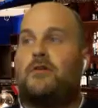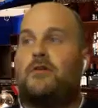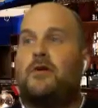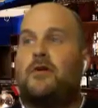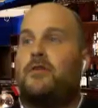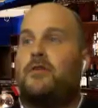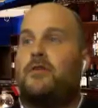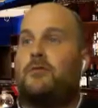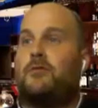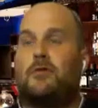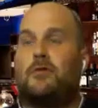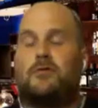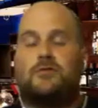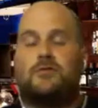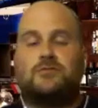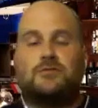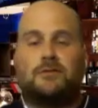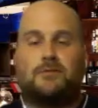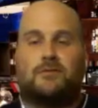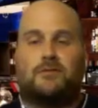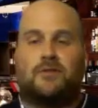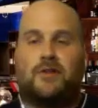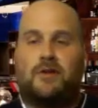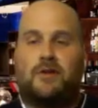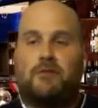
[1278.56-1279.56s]
on the road
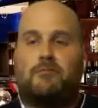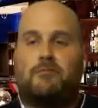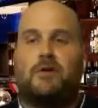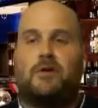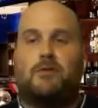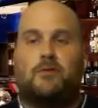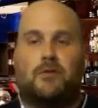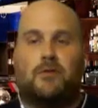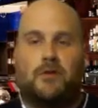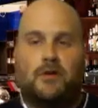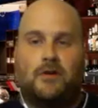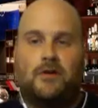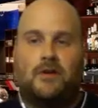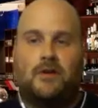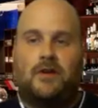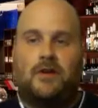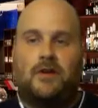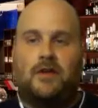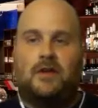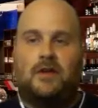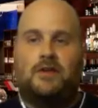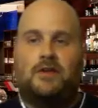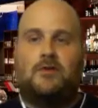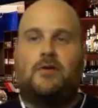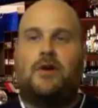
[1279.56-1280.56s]
trip like we were.
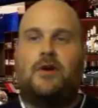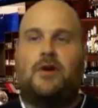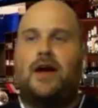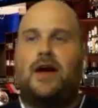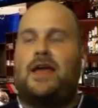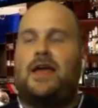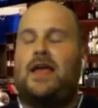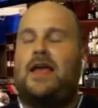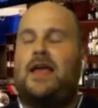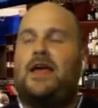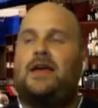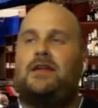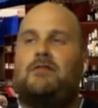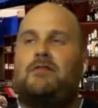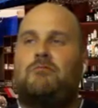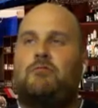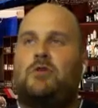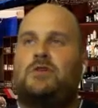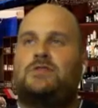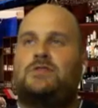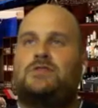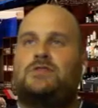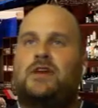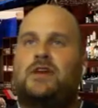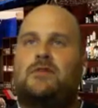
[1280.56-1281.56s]
You know what I had
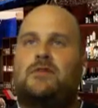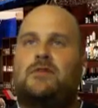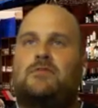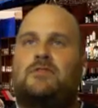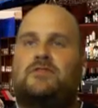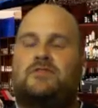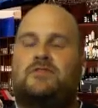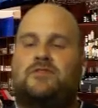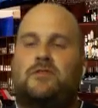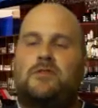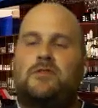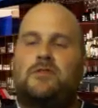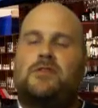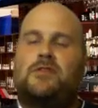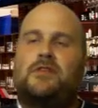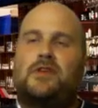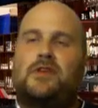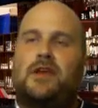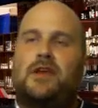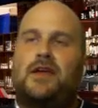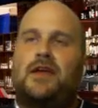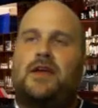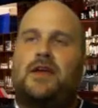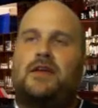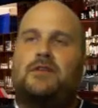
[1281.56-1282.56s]
one time? This is the only thing
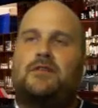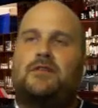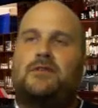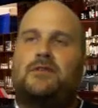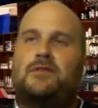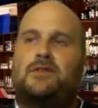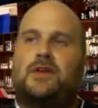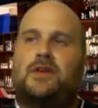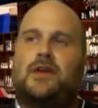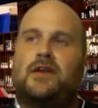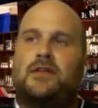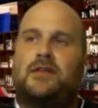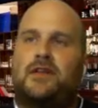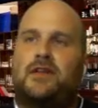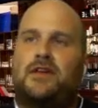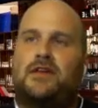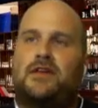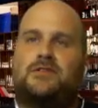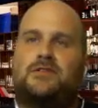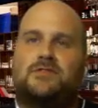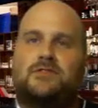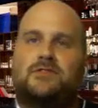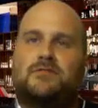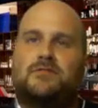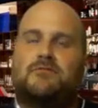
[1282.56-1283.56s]
I had going to LA
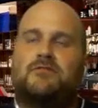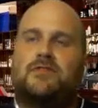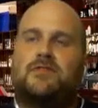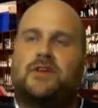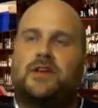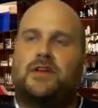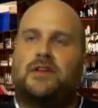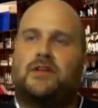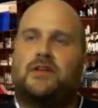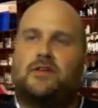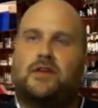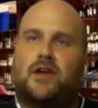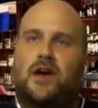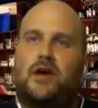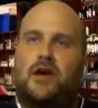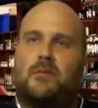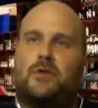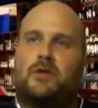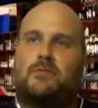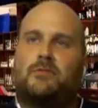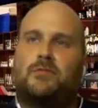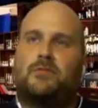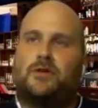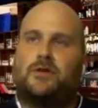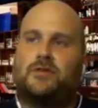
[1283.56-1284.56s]
and some fucking
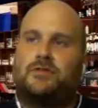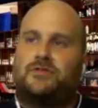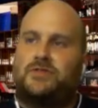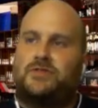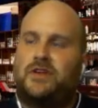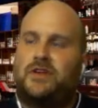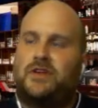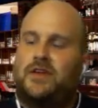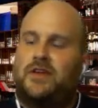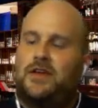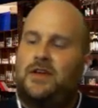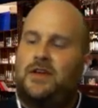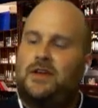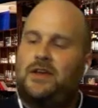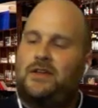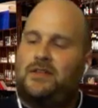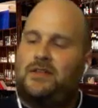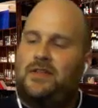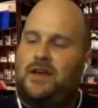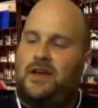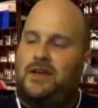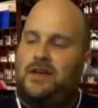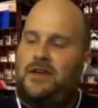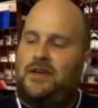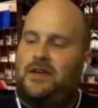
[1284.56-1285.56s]
comic books.
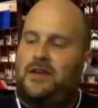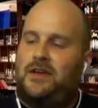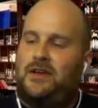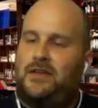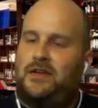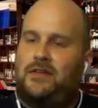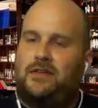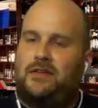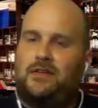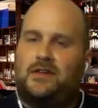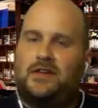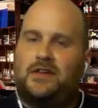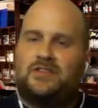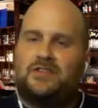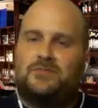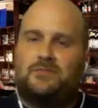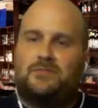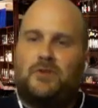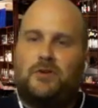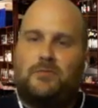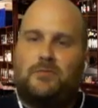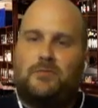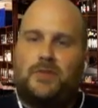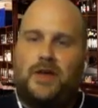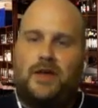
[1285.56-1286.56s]
That
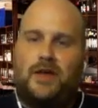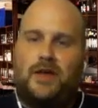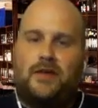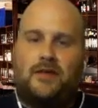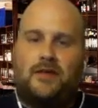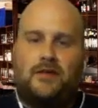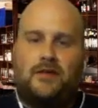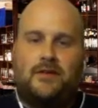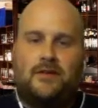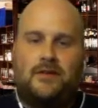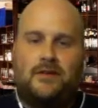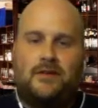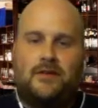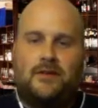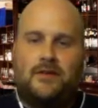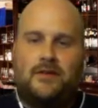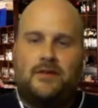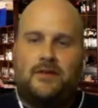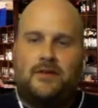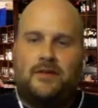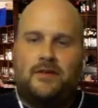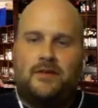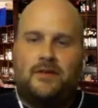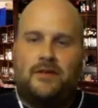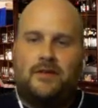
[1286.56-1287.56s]
Gizmo pet
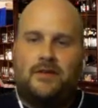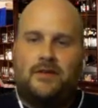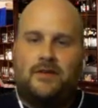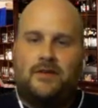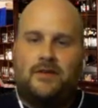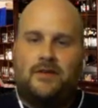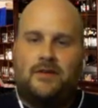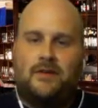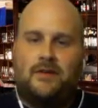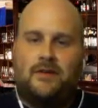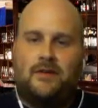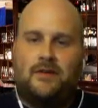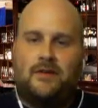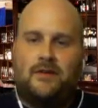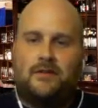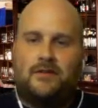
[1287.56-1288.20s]
or